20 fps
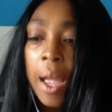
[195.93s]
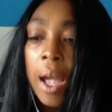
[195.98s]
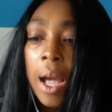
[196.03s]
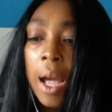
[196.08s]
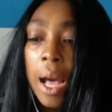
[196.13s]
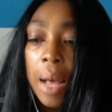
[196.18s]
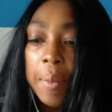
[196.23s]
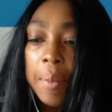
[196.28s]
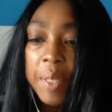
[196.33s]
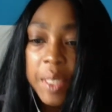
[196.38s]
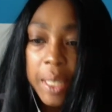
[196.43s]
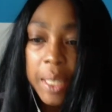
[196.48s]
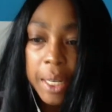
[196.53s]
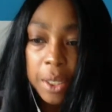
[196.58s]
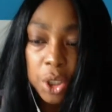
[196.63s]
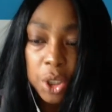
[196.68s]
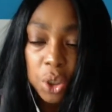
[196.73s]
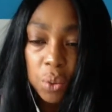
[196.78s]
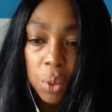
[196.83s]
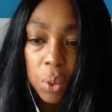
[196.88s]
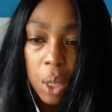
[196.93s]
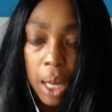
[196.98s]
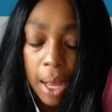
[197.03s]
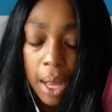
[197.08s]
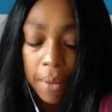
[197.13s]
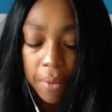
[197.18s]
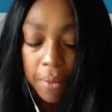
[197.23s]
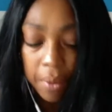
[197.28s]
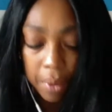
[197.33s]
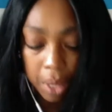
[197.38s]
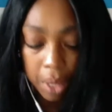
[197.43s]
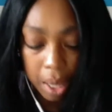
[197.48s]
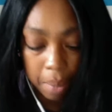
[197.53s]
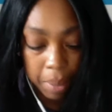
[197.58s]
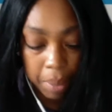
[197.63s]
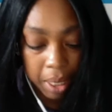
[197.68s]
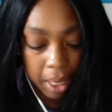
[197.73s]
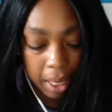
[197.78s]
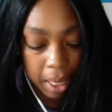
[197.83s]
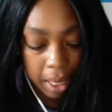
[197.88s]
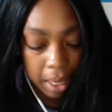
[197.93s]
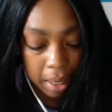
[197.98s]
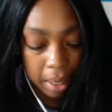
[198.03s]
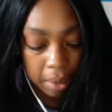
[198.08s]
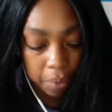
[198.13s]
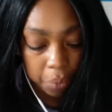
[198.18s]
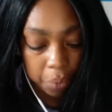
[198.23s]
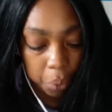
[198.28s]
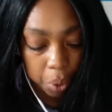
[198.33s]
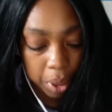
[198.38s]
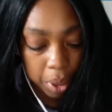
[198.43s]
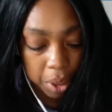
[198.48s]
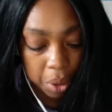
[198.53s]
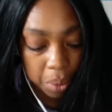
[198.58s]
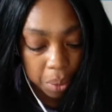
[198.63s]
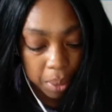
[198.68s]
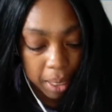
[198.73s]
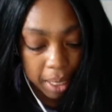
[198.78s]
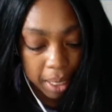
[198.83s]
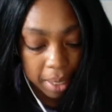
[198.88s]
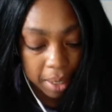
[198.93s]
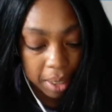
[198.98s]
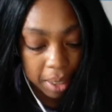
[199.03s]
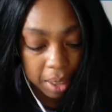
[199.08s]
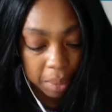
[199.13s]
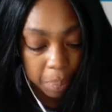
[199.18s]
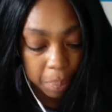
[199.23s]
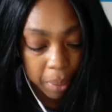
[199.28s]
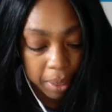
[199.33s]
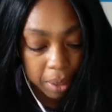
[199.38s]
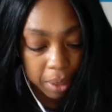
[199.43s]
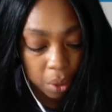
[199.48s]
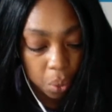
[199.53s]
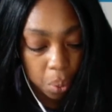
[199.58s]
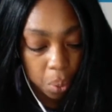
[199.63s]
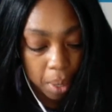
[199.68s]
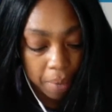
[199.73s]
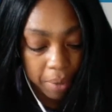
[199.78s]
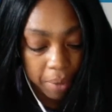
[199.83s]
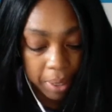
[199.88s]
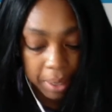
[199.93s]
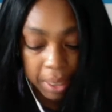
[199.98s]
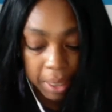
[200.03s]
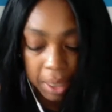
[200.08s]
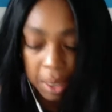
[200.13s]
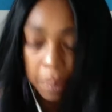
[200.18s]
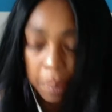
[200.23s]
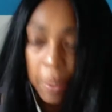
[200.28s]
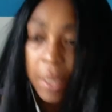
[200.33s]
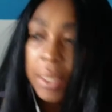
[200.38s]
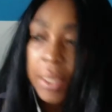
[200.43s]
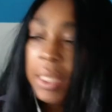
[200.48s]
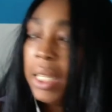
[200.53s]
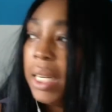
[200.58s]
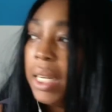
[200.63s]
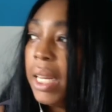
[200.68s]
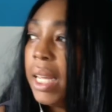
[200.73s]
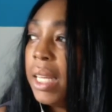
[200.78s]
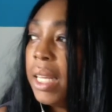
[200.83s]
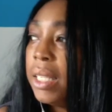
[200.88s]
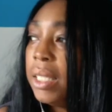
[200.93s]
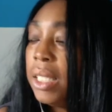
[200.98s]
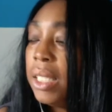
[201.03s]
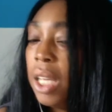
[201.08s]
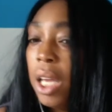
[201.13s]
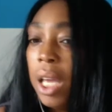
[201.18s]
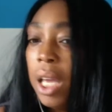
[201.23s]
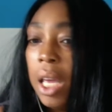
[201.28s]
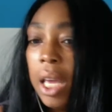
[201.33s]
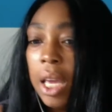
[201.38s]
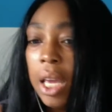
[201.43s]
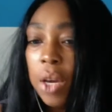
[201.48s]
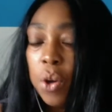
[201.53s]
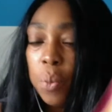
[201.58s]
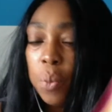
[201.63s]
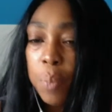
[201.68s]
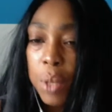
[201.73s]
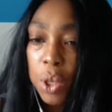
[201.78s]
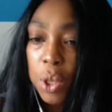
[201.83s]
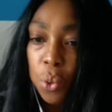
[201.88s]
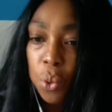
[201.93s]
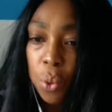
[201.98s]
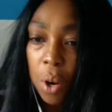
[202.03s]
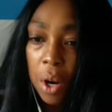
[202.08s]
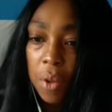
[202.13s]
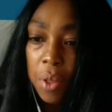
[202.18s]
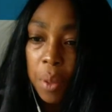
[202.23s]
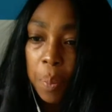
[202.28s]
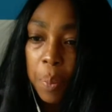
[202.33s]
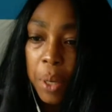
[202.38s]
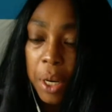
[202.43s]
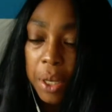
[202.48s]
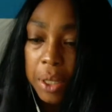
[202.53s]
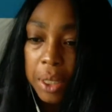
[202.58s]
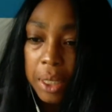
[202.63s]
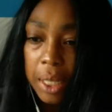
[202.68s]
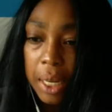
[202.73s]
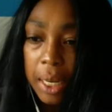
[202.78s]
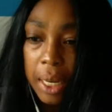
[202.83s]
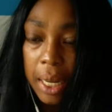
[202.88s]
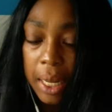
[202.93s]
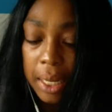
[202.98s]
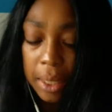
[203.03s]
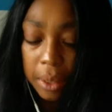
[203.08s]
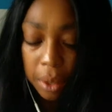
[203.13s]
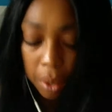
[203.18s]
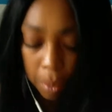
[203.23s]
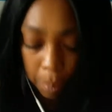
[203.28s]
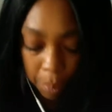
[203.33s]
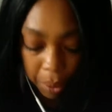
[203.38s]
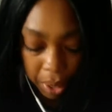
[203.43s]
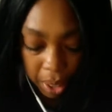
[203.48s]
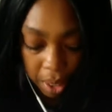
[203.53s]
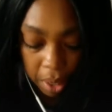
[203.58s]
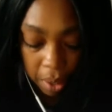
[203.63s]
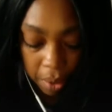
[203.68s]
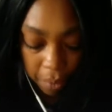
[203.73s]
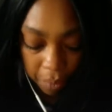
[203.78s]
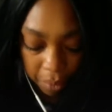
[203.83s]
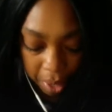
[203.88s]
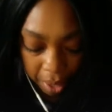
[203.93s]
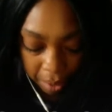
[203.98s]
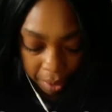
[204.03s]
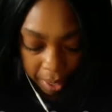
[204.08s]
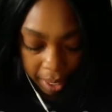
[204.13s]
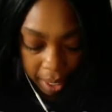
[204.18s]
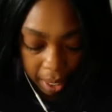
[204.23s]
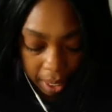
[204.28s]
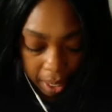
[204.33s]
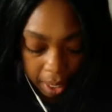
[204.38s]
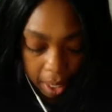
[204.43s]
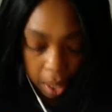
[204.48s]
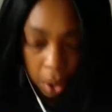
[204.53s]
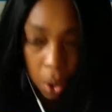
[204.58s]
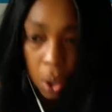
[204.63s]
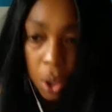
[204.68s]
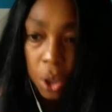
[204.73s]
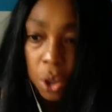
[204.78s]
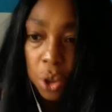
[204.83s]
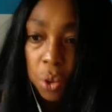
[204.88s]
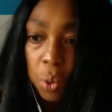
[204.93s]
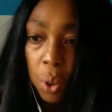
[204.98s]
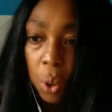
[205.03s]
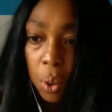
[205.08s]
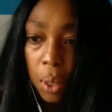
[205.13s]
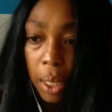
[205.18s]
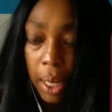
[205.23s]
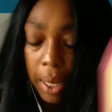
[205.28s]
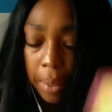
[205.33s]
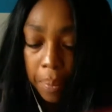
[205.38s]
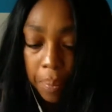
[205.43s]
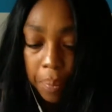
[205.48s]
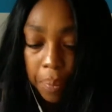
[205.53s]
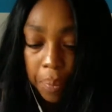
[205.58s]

I'm seeing true love coming in for you, Leos, but whoever this person is, it could be you or the person is being very controlling.